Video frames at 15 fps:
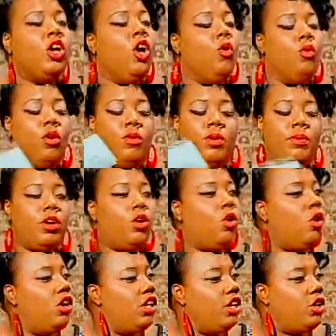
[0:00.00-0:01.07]
Where we've been
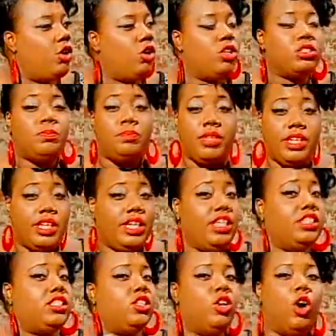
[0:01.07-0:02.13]
calling girls
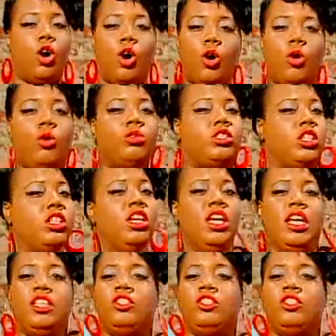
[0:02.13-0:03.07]
bees and hoes and